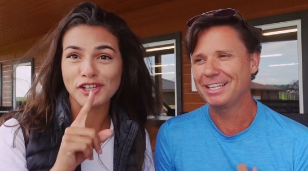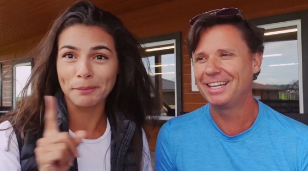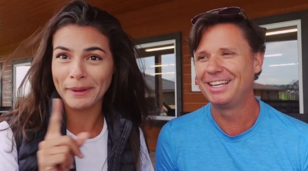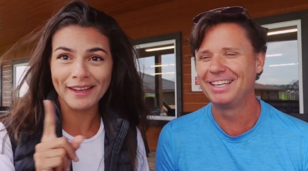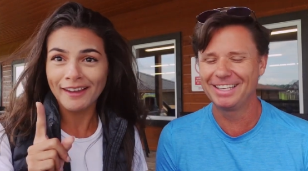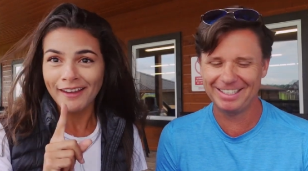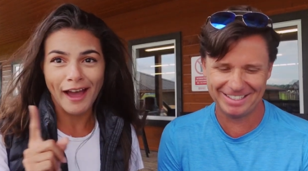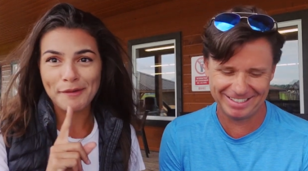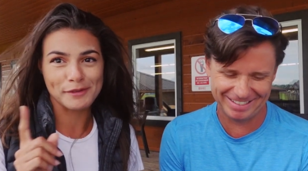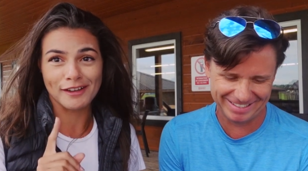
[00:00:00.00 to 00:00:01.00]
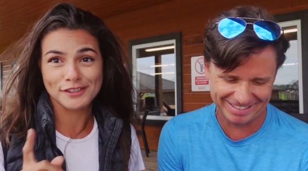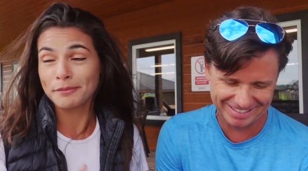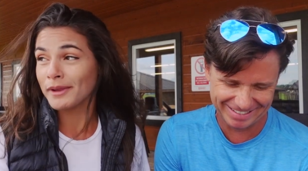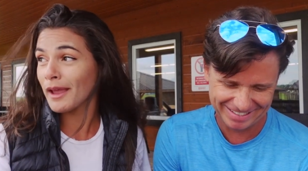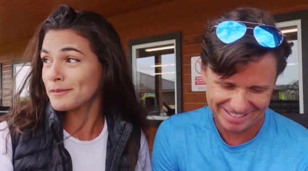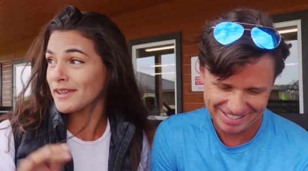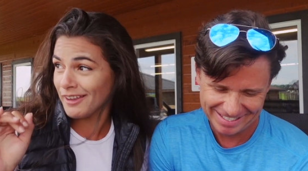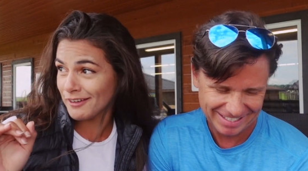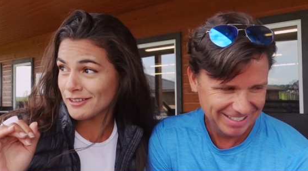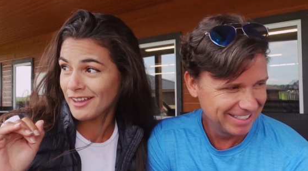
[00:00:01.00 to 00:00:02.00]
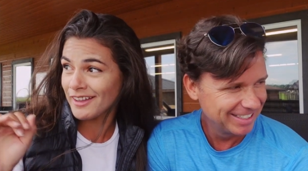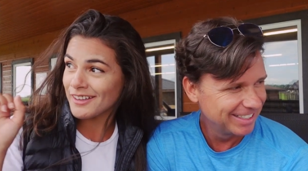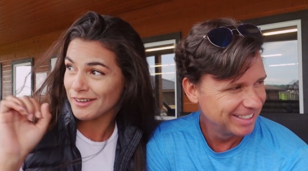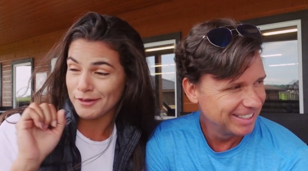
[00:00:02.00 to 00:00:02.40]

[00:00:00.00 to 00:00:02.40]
Speaker 1: jumping. I'm not jumping. I'm here like